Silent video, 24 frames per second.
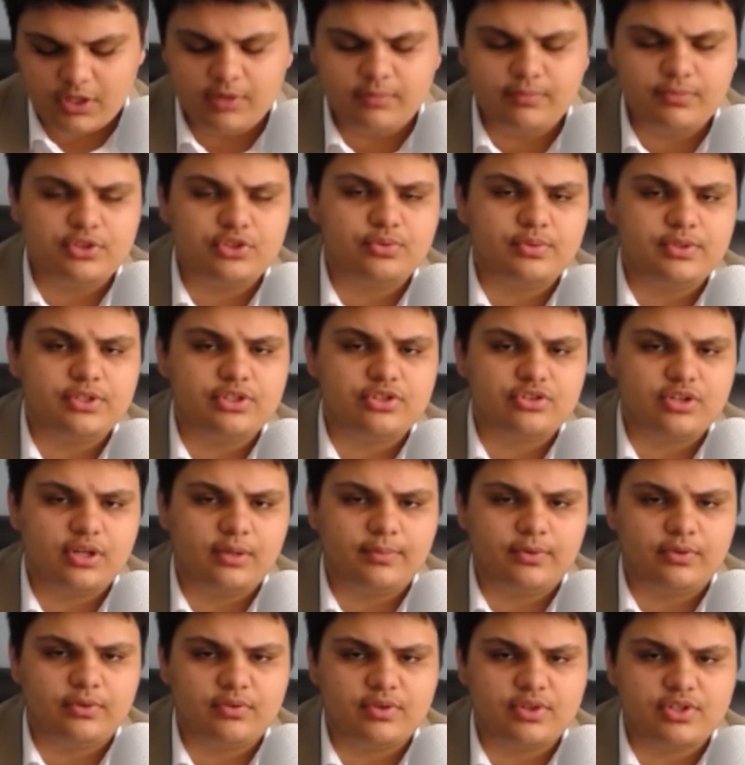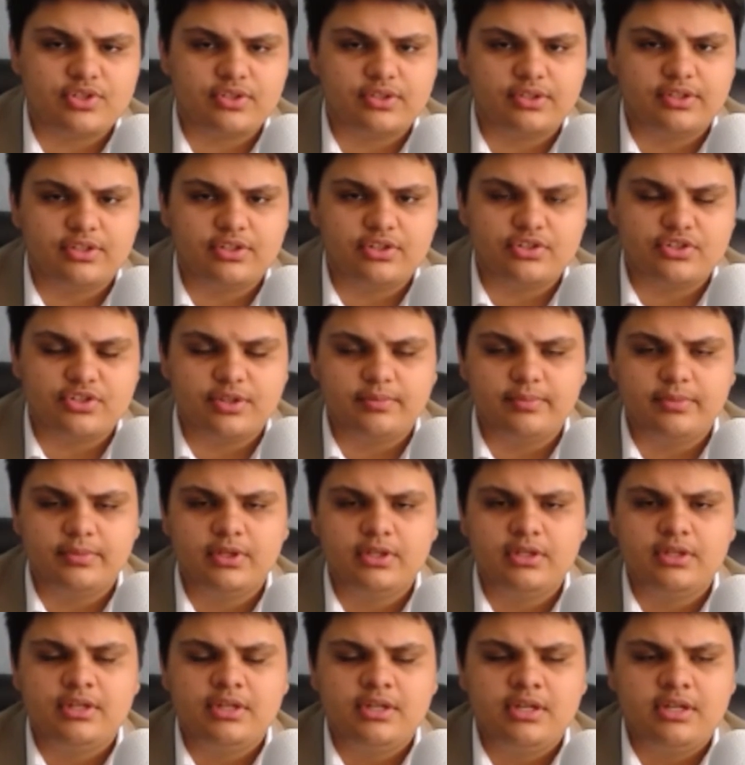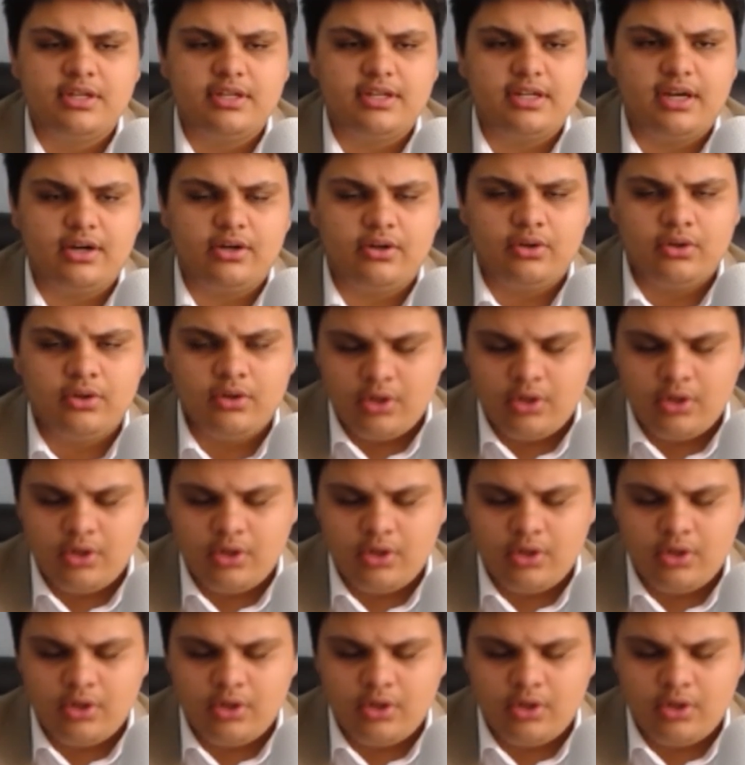between Trump and Russian leadership. Now,